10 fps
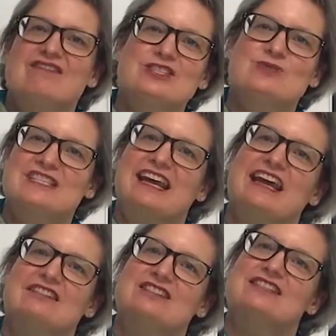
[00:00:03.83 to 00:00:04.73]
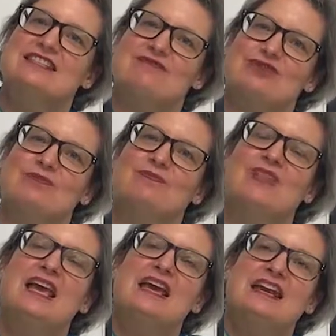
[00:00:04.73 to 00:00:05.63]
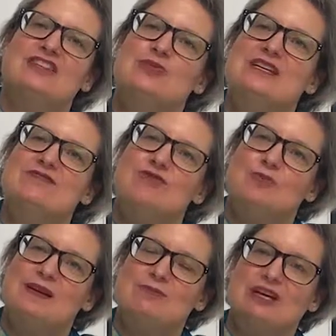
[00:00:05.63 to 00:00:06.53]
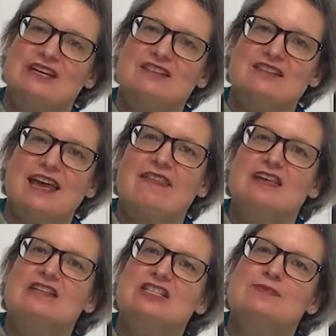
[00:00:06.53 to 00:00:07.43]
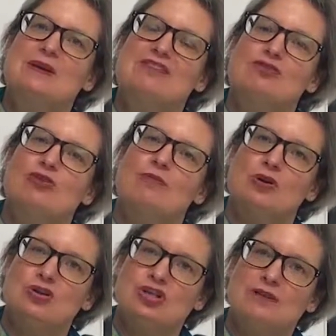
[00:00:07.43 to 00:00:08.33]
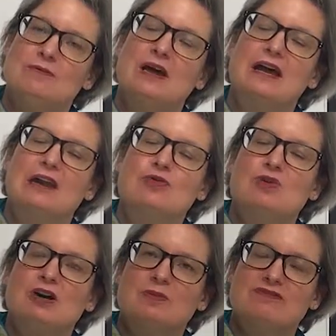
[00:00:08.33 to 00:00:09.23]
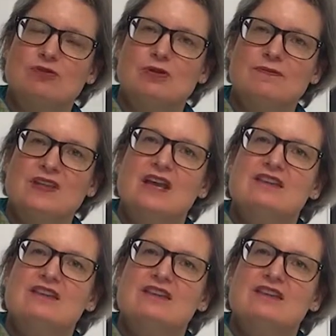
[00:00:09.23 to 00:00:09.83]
This was an accountancy firm. They had 24 people in it, and they'd just been through a merger a little while before.